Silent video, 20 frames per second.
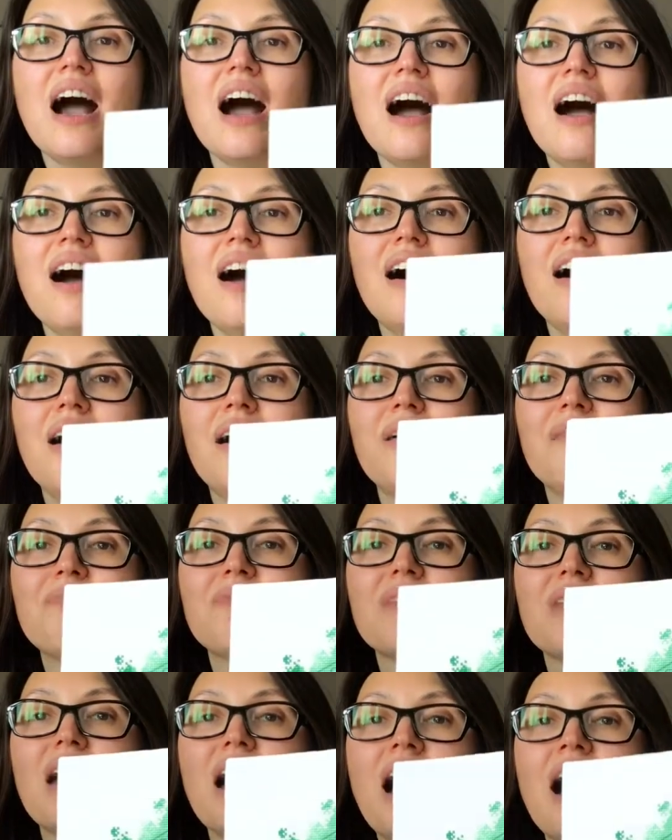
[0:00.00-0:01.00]

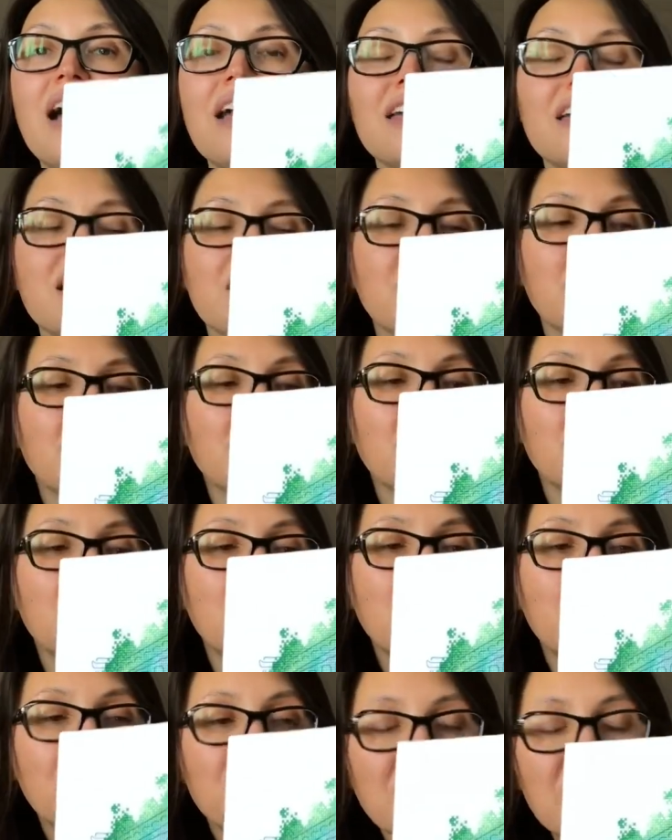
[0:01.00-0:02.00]
Um, I
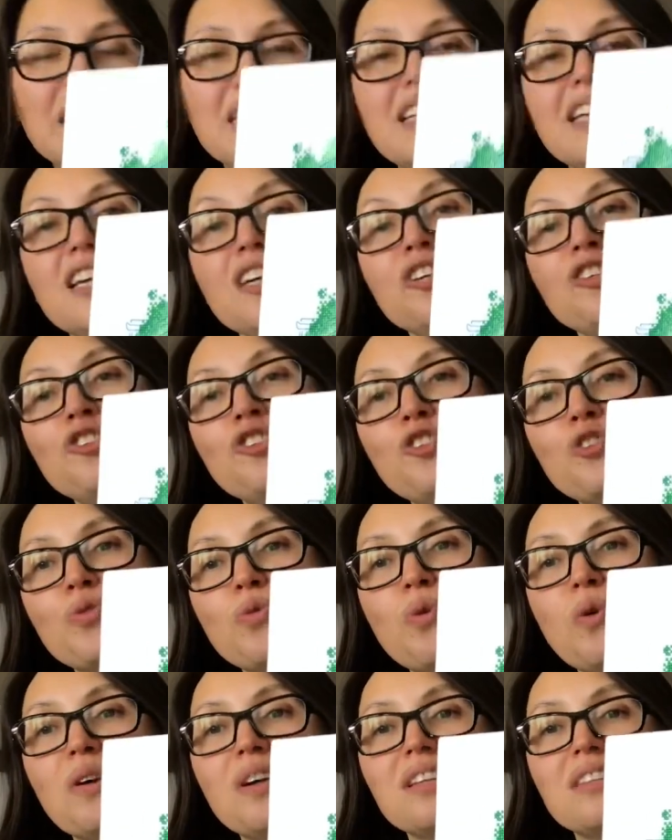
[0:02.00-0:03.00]
really
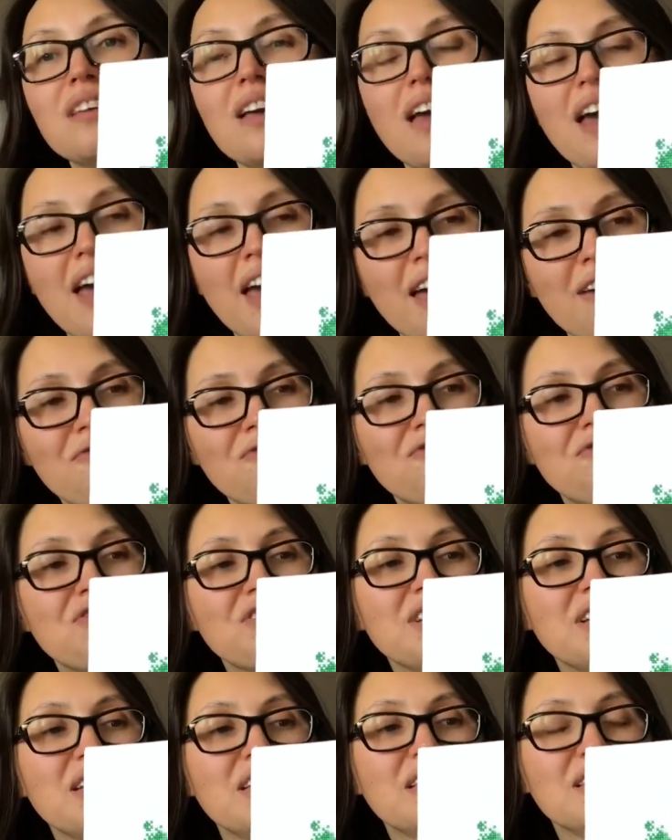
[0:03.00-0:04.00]
enjoyed
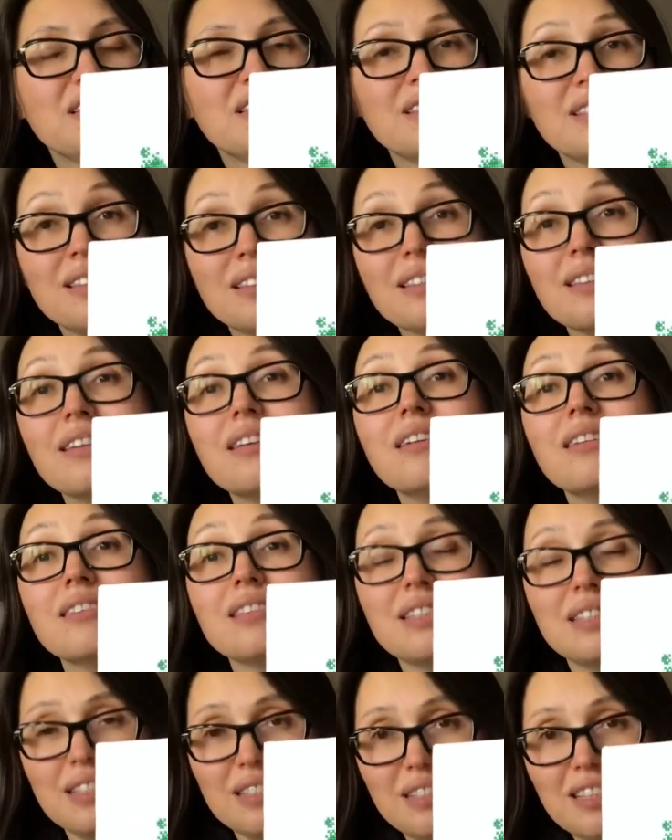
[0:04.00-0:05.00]
every single
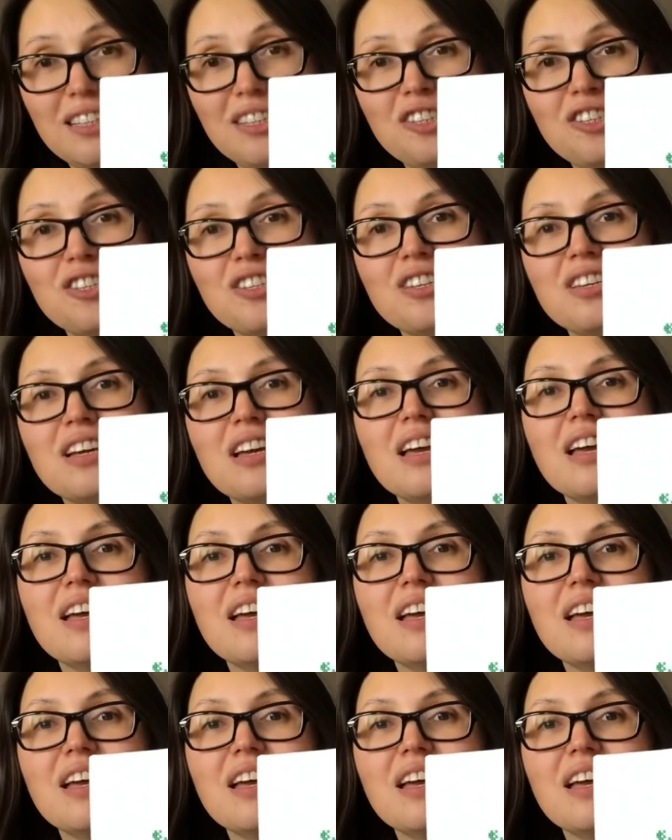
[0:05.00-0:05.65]
stitch